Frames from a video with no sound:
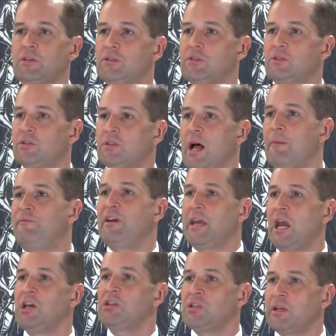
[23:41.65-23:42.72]
to stop
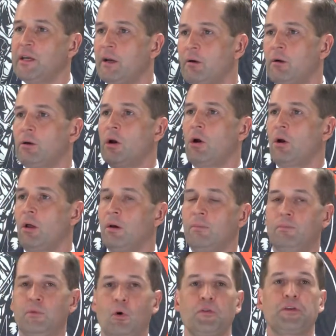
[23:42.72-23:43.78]
vacationing here and go to
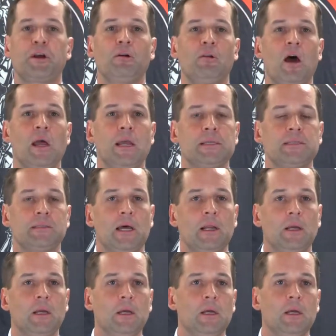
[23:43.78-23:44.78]
North Carolina instead."